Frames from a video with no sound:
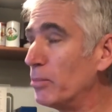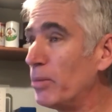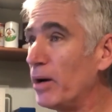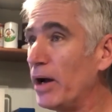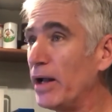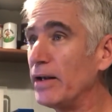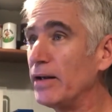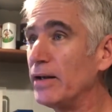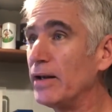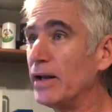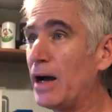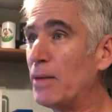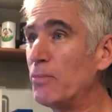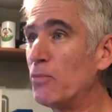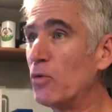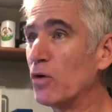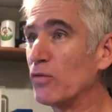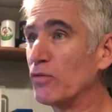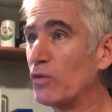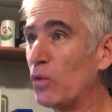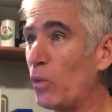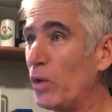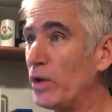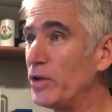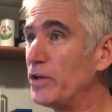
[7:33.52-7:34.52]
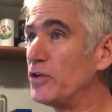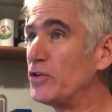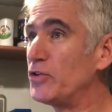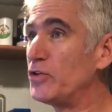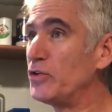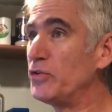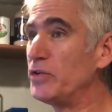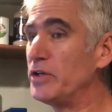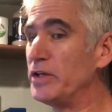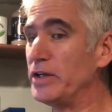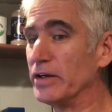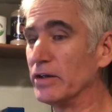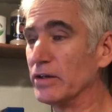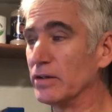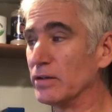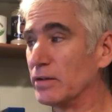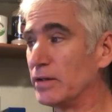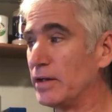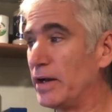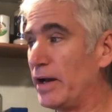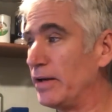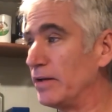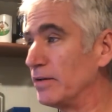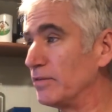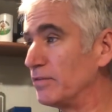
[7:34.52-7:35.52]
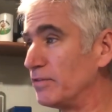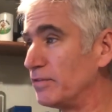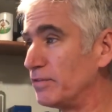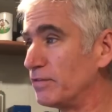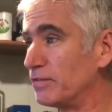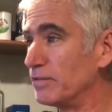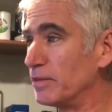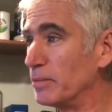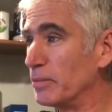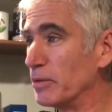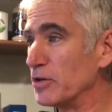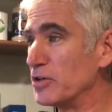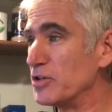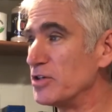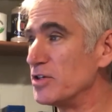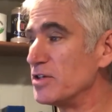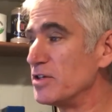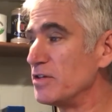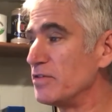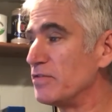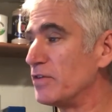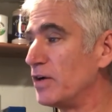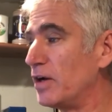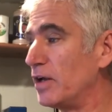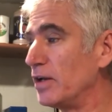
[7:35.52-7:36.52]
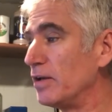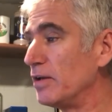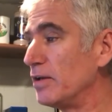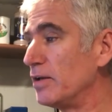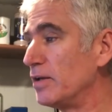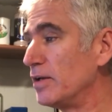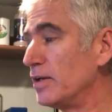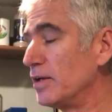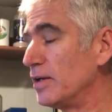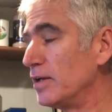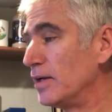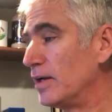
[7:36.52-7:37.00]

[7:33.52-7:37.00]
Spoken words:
But I'm more of a 1 to 2 year kind of emergency fund.